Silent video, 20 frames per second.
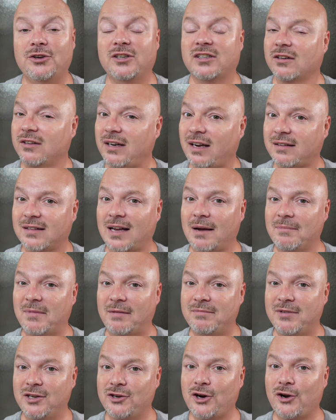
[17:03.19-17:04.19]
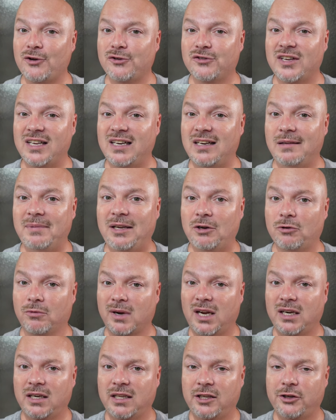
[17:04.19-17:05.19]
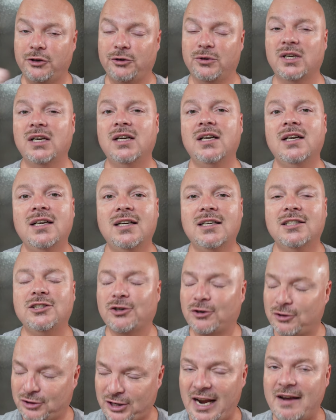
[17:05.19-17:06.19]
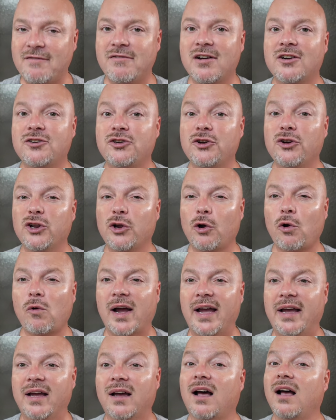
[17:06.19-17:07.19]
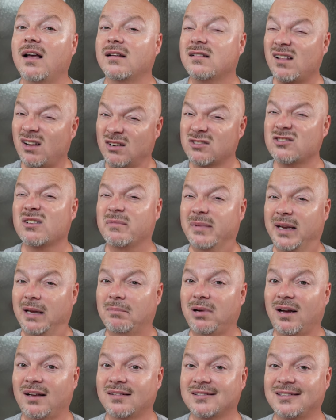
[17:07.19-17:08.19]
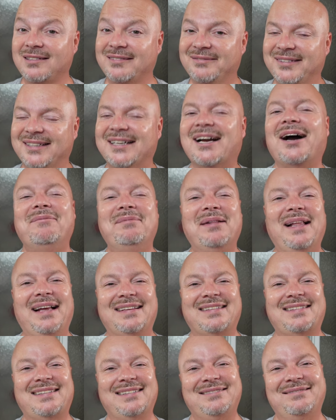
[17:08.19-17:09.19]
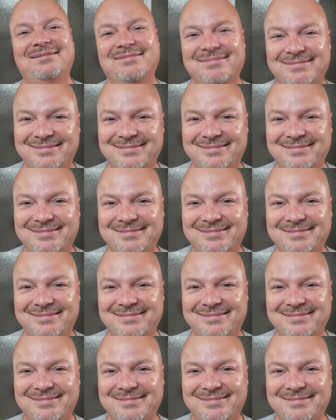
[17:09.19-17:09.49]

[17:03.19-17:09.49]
Until next time, I've been your host, C D B, reminding you, it's your shave, do it your way, as long as you're being positive. God bless.